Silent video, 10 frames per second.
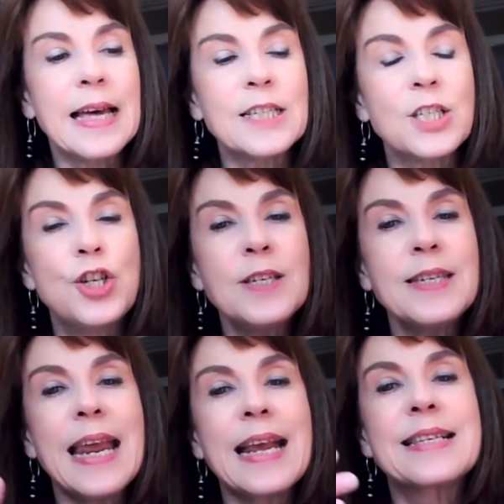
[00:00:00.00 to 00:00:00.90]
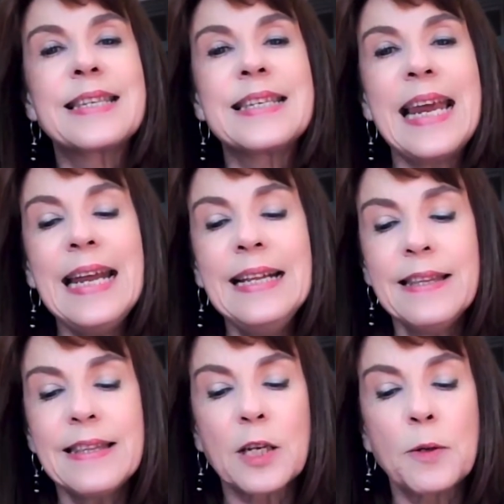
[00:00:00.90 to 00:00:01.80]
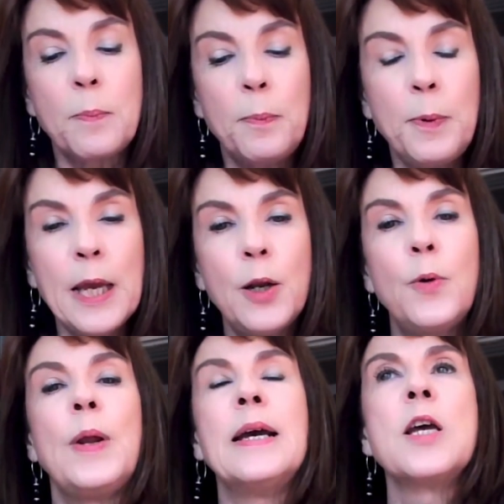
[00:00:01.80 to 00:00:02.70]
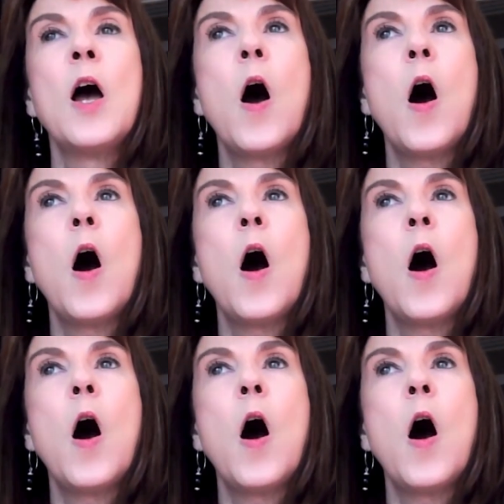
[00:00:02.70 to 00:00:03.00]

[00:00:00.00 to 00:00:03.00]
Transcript: that just extends that period